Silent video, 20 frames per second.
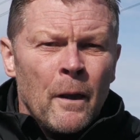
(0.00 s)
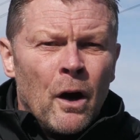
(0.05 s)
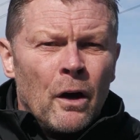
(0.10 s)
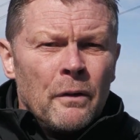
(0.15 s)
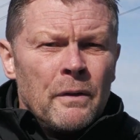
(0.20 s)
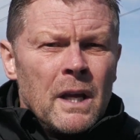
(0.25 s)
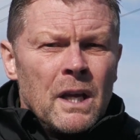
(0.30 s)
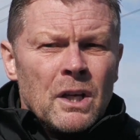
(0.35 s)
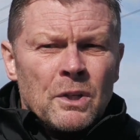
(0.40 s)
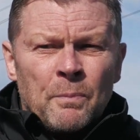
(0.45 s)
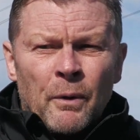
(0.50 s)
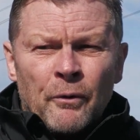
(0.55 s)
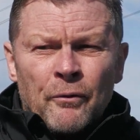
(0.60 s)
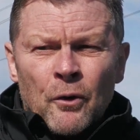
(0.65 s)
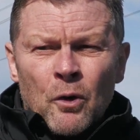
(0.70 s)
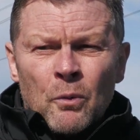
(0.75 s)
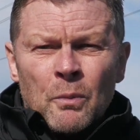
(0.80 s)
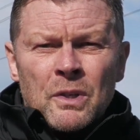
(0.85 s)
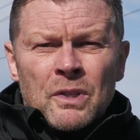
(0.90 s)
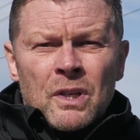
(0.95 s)
I think his
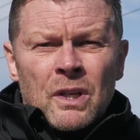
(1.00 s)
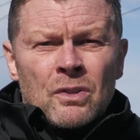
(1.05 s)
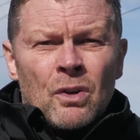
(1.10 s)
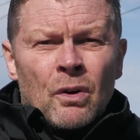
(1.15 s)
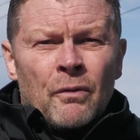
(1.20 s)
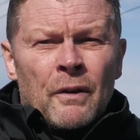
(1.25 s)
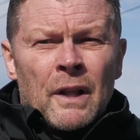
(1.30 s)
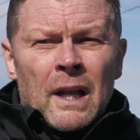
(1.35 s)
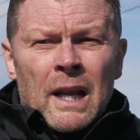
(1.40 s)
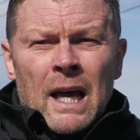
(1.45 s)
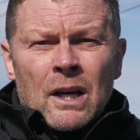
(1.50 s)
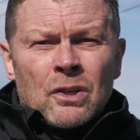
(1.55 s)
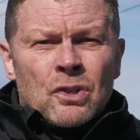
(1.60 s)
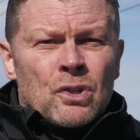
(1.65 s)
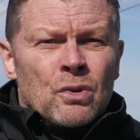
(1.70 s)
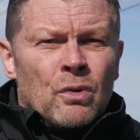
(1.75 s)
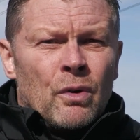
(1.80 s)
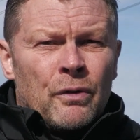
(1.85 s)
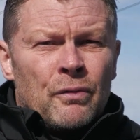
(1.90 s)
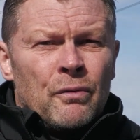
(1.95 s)
performances over the
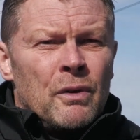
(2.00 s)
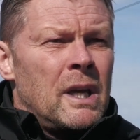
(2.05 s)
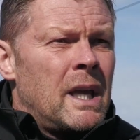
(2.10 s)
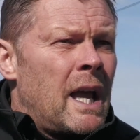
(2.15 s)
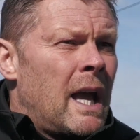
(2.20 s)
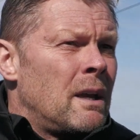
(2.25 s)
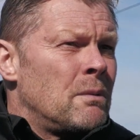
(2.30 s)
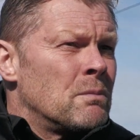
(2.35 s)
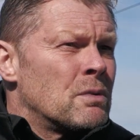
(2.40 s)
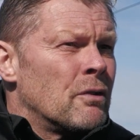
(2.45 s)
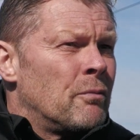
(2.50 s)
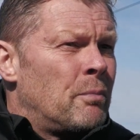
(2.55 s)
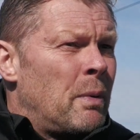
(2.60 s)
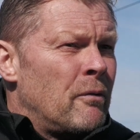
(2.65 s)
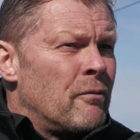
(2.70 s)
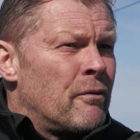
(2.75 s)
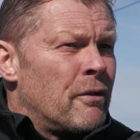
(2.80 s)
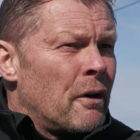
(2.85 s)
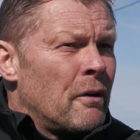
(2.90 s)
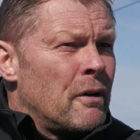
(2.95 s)
last two or three games have
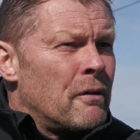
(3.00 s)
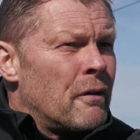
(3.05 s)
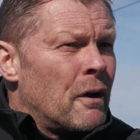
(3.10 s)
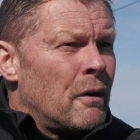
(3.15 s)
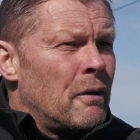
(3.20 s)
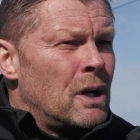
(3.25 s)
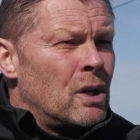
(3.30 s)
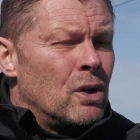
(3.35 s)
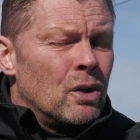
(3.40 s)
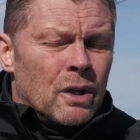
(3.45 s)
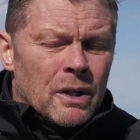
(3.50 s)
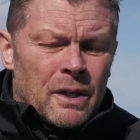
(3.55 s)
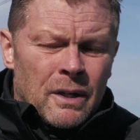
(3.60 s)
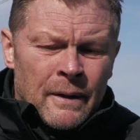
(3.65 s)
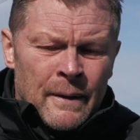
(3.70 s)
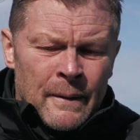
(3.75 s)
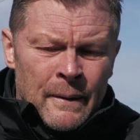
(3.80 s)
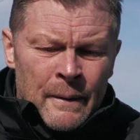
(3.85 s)
been very, very good.